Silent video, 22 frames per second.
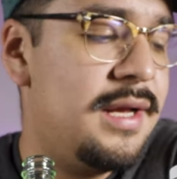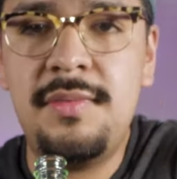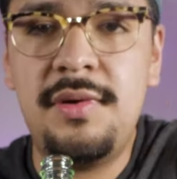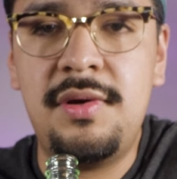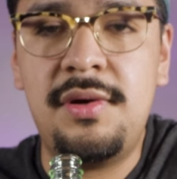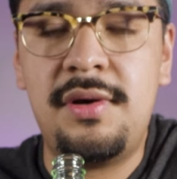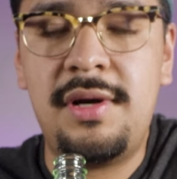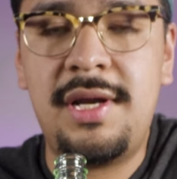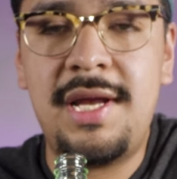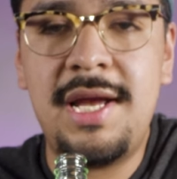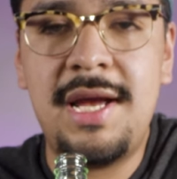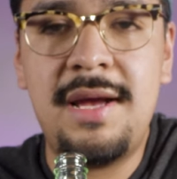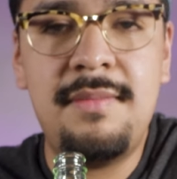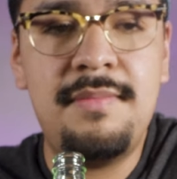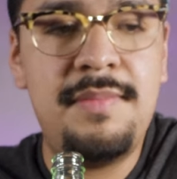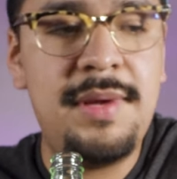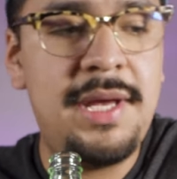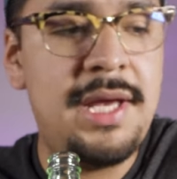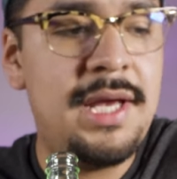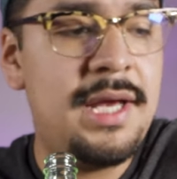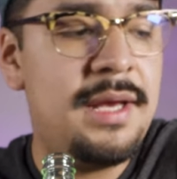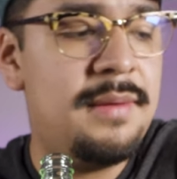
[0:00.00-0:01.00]
you're
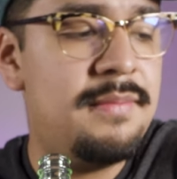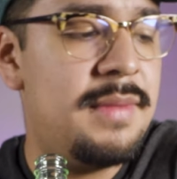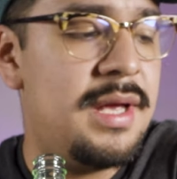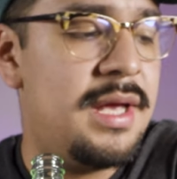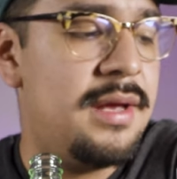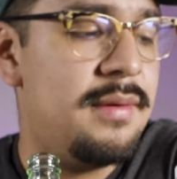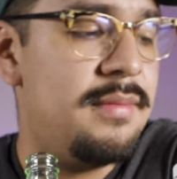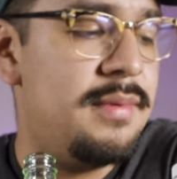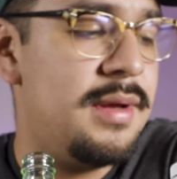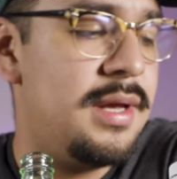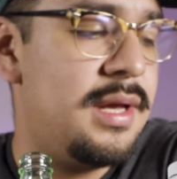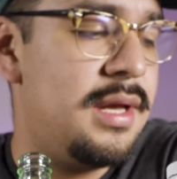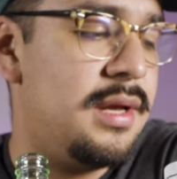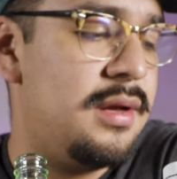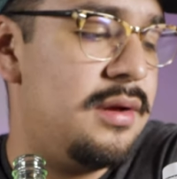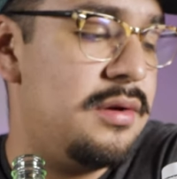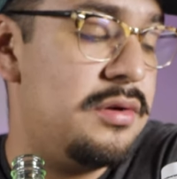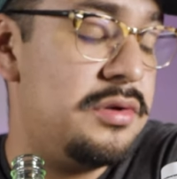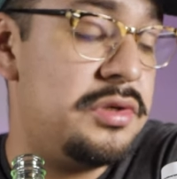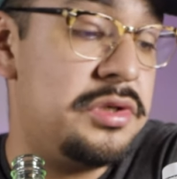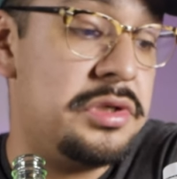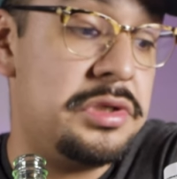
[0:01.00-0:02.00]
camping, maybe
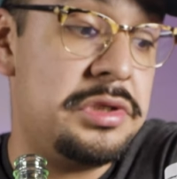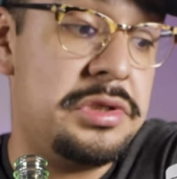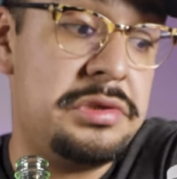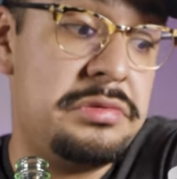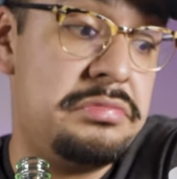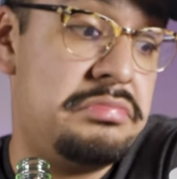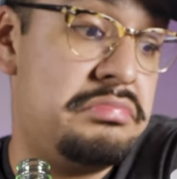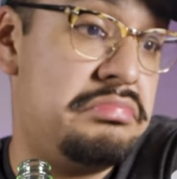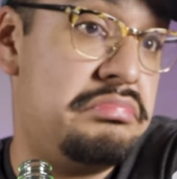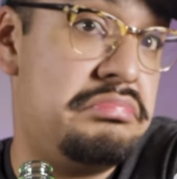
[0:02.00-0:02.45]
you just